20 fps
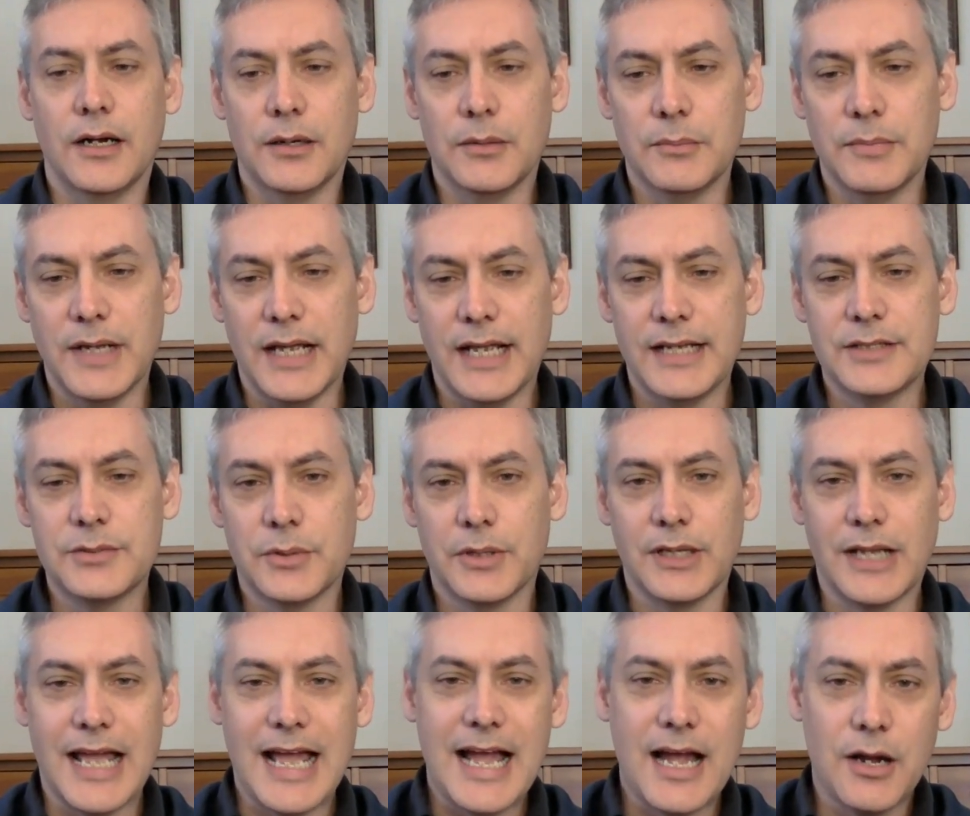And
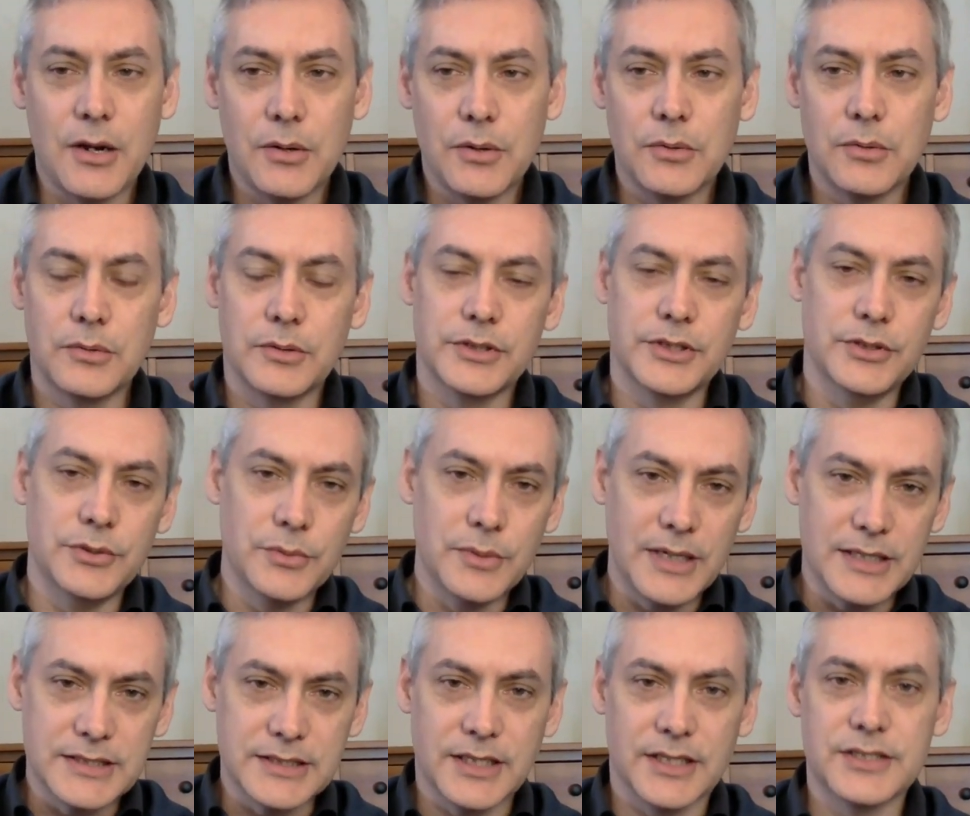to allow
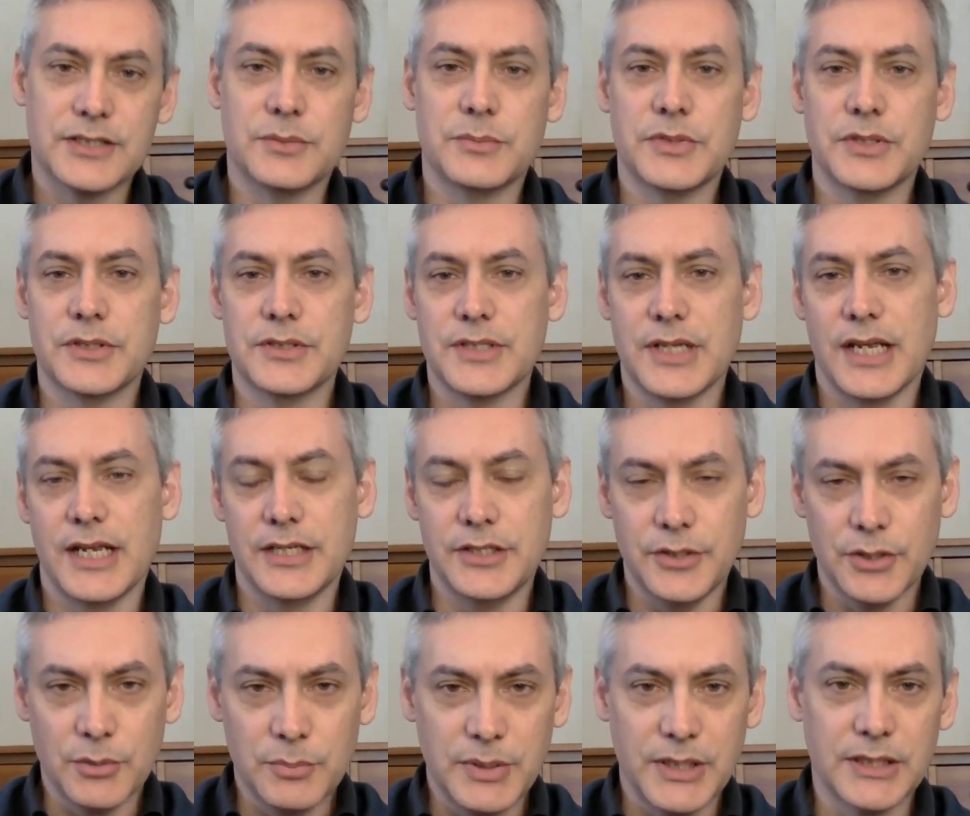US customers
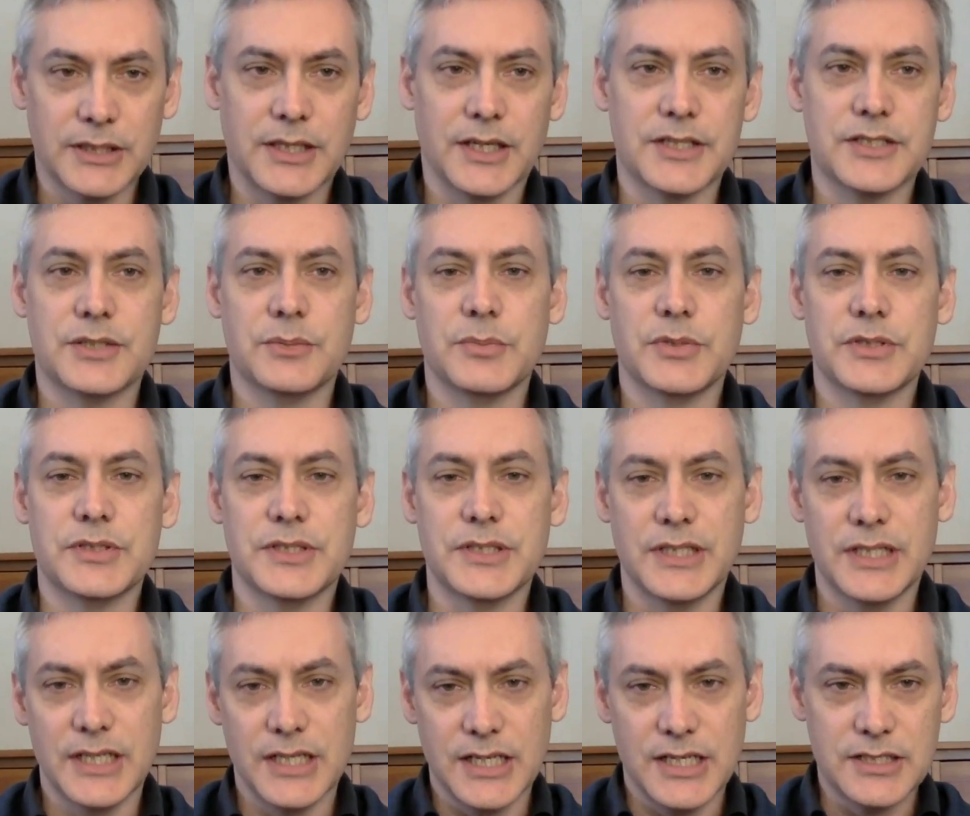and European customers
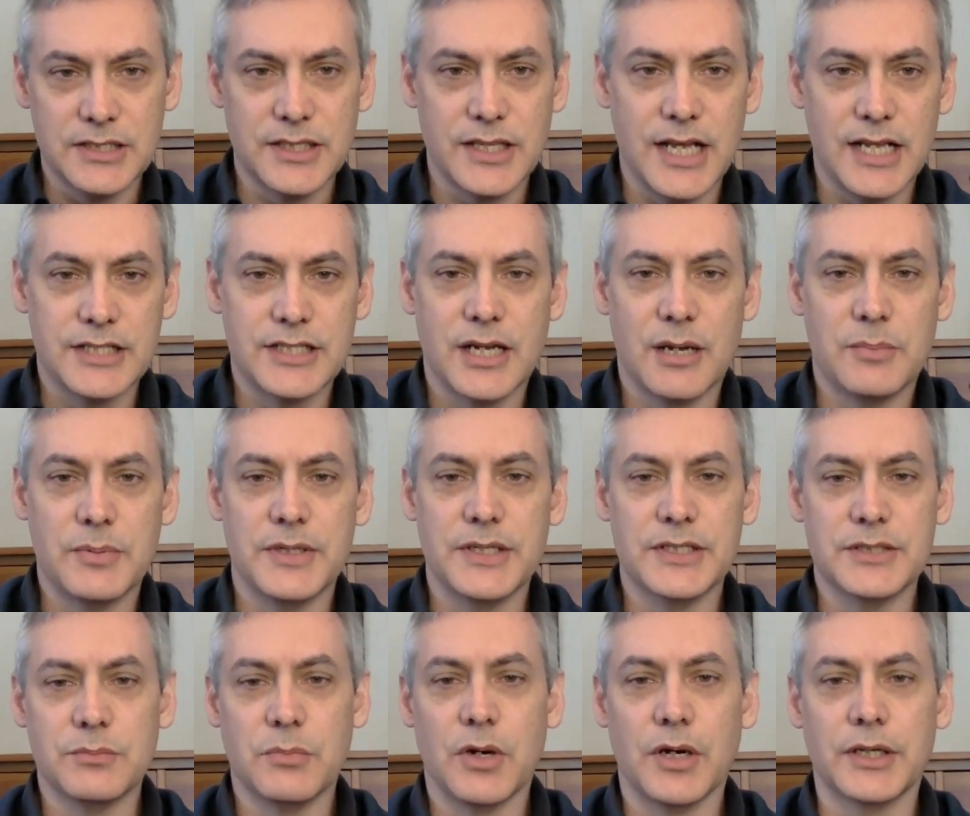to get into that
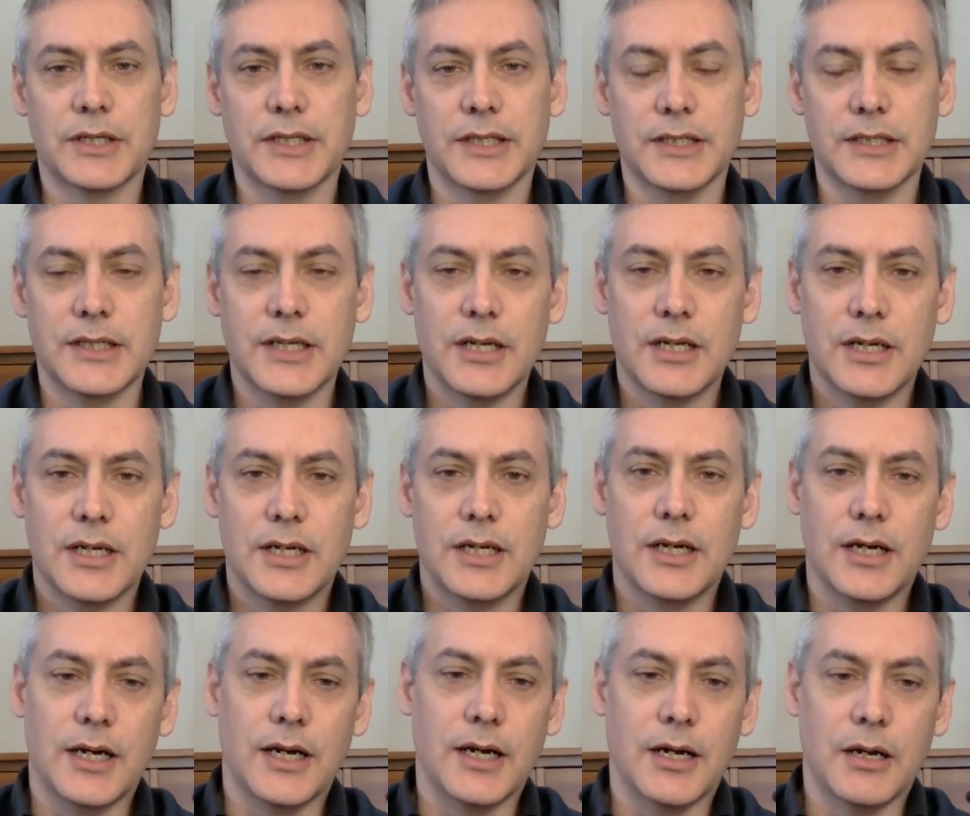Japanese market,
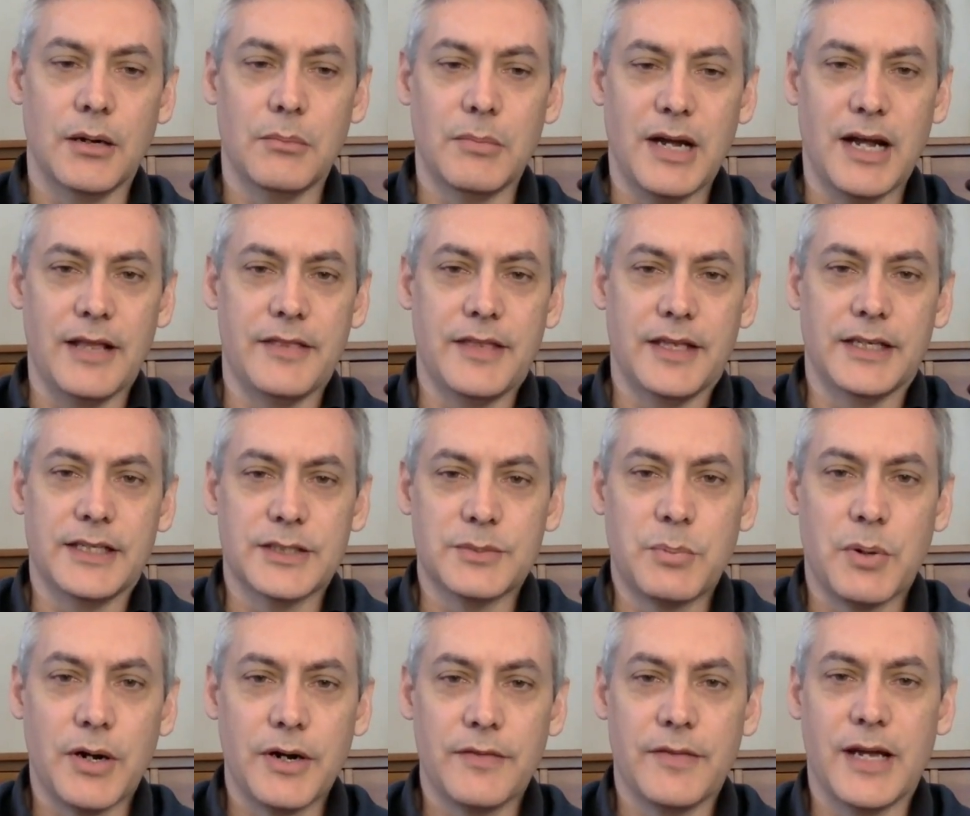I think
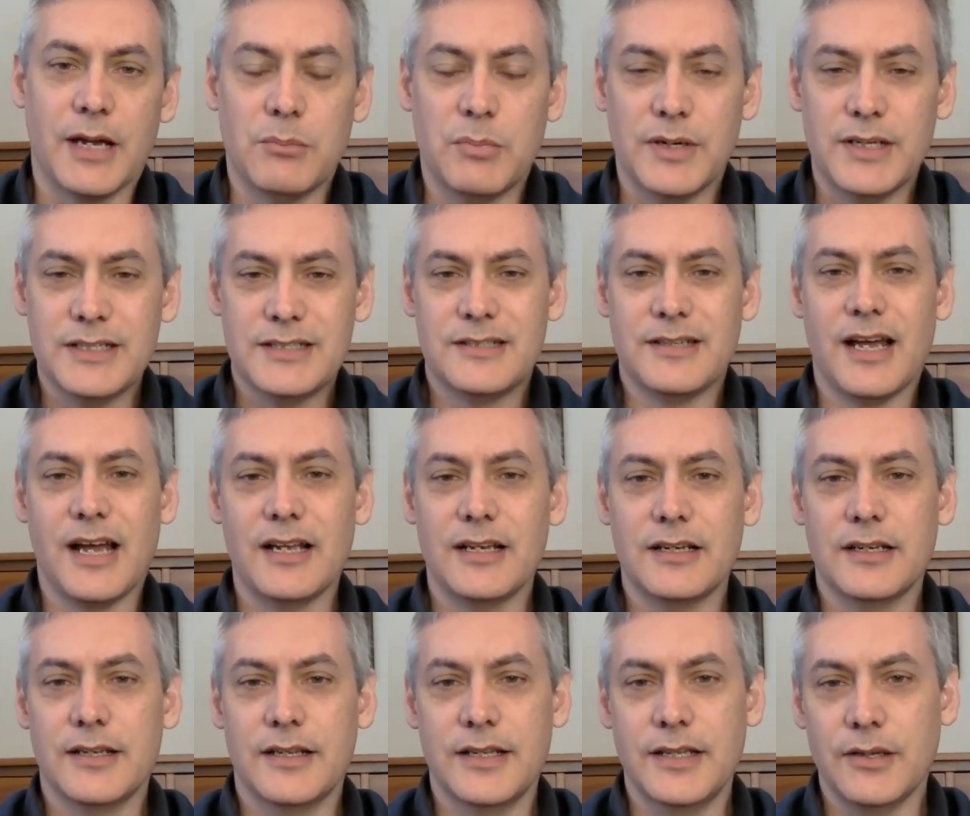is part of that. But it's
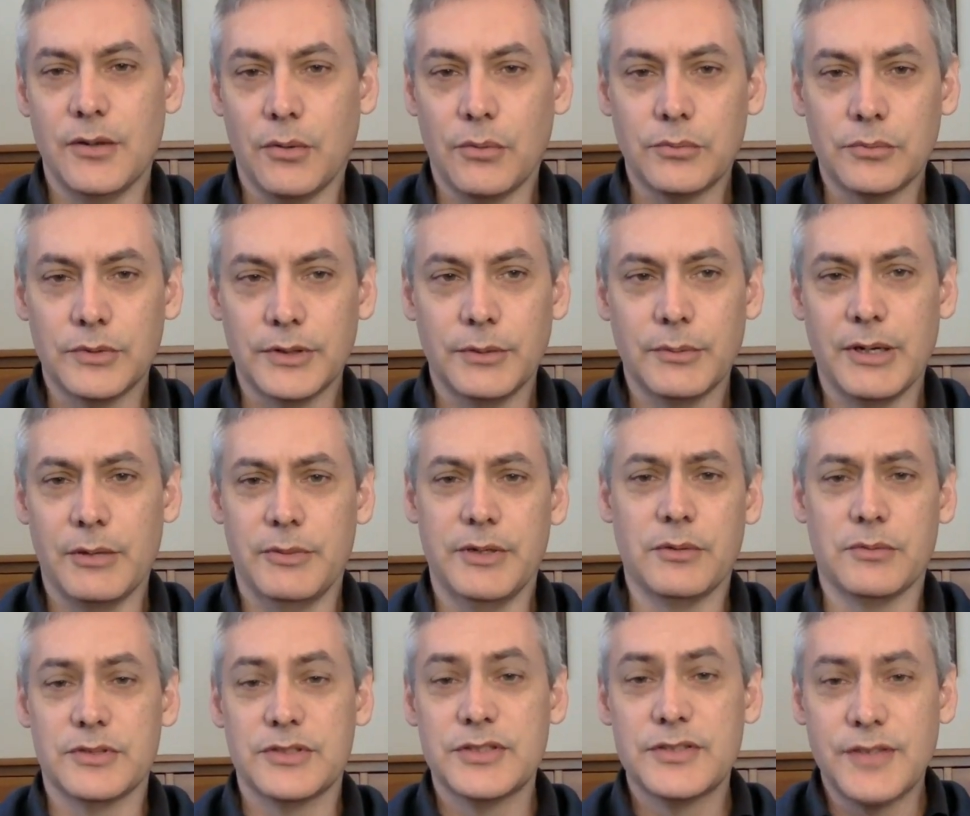not the only way.
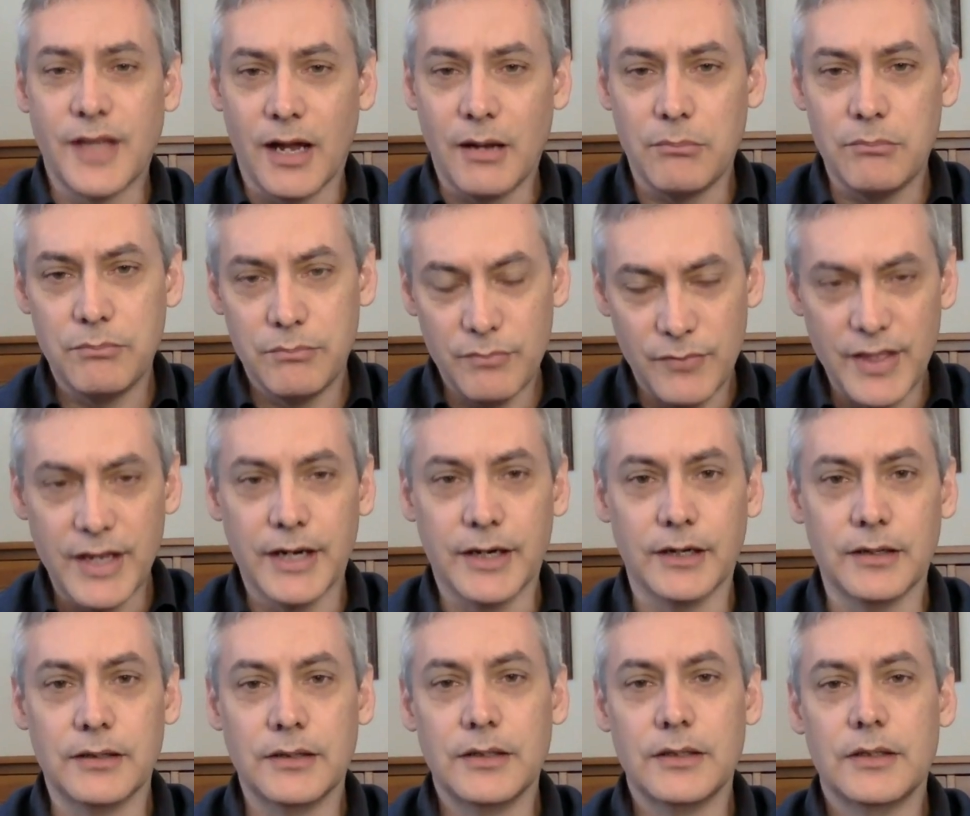We don't stop
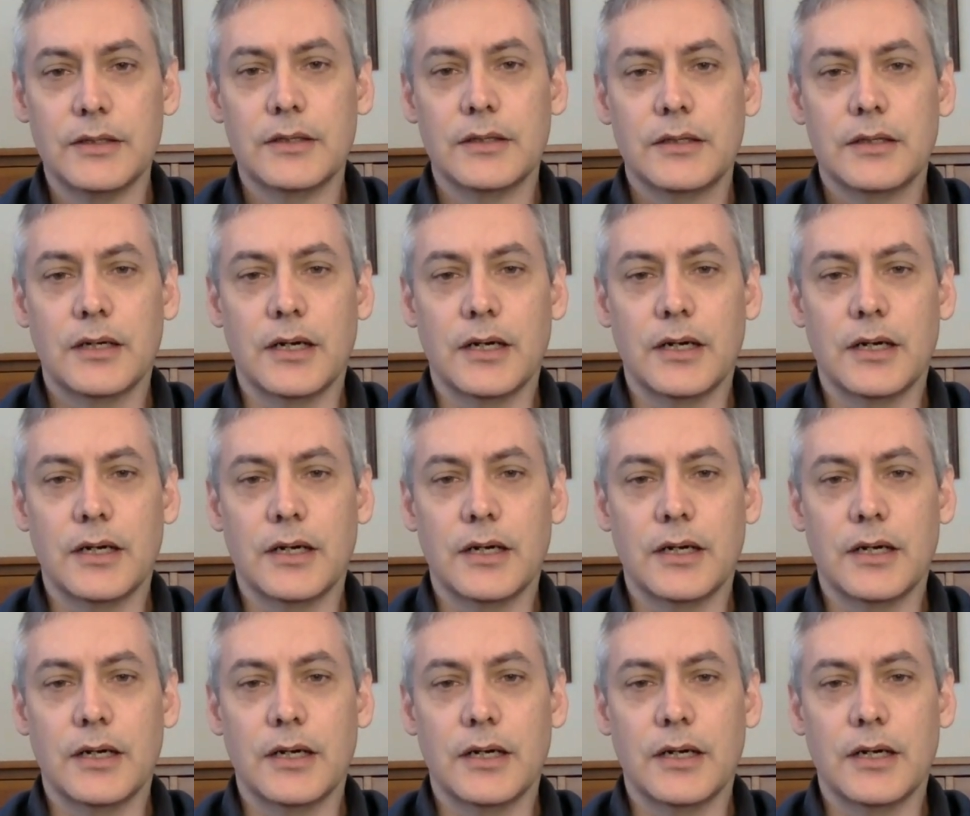there.